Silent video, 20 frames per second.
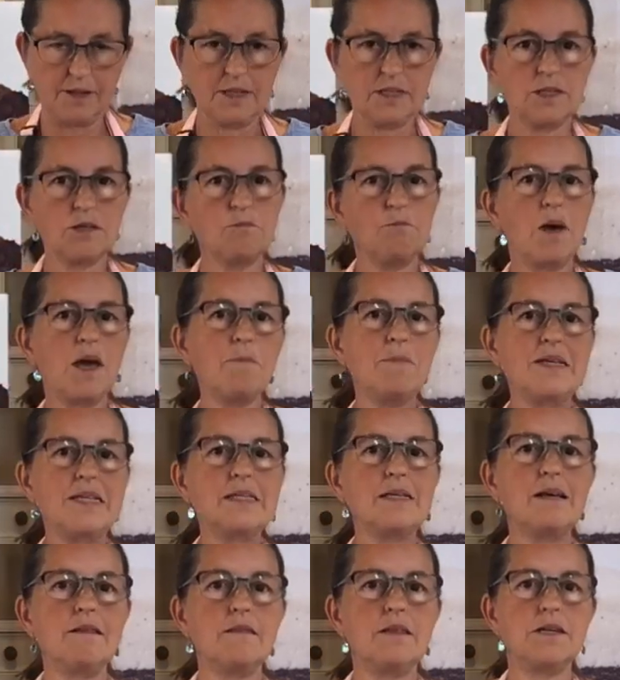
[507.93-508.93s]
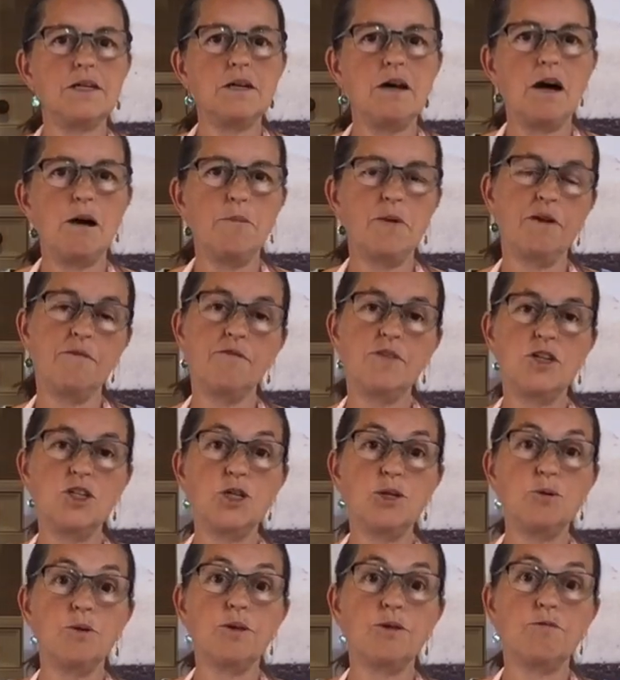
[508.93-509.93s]
So maybe set the timing for
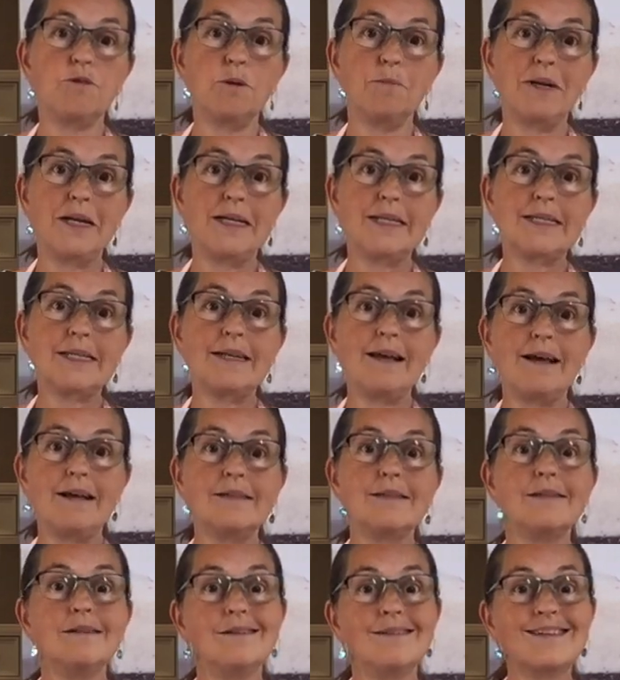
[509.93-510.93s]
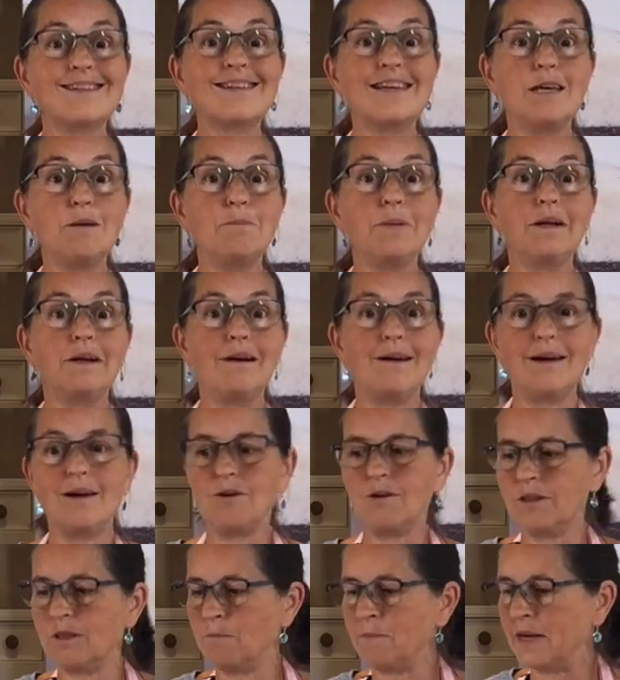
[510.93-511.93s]
2 or 3 minutes less and just keep an eye
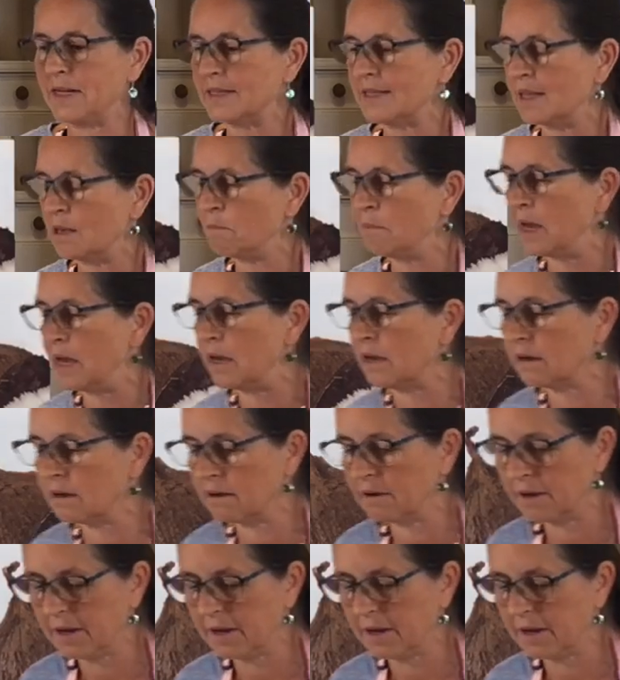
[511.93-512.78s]
on them as they bake.